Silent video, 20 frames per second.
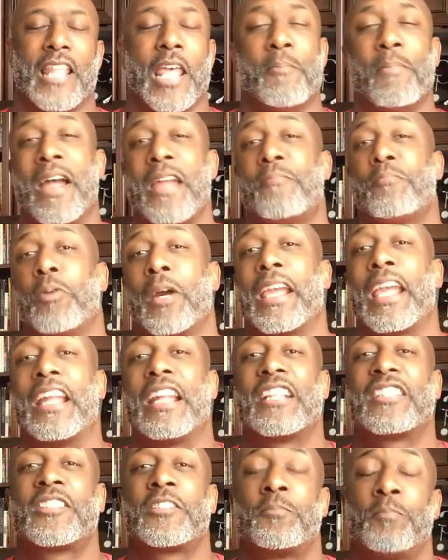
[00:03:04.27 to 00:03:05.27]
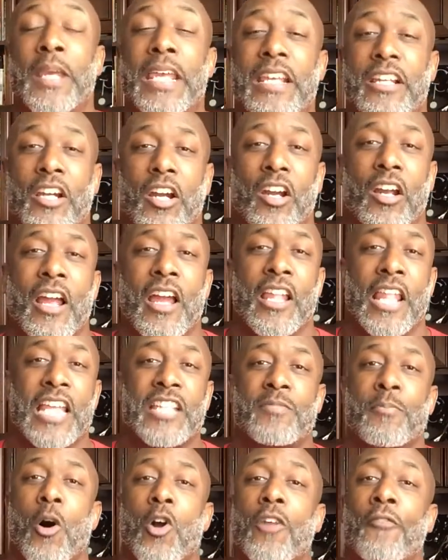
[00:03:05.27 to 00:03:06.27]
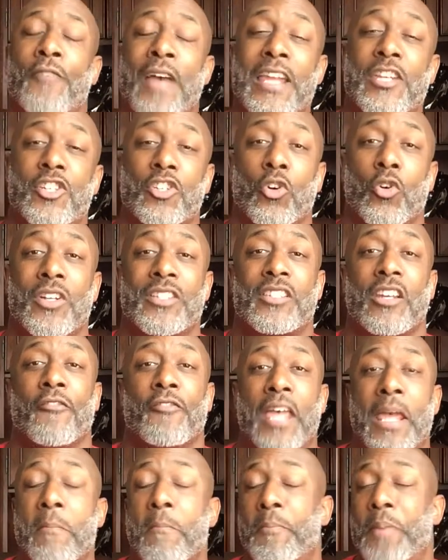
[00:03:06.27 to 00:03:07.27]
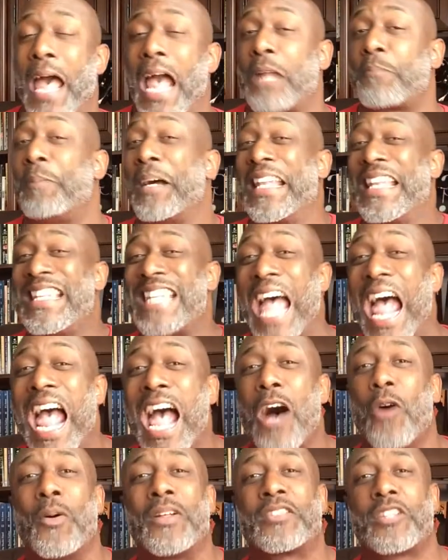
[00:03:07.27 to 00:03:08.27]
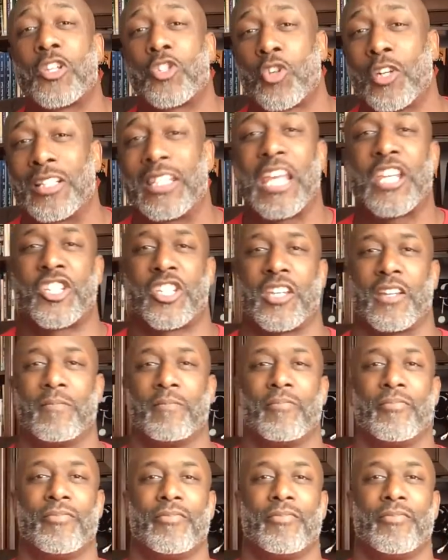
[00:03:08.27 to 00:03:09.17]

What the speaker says: They may bring in a speaker, it's motivational, it's of impact, but now it's a tradition.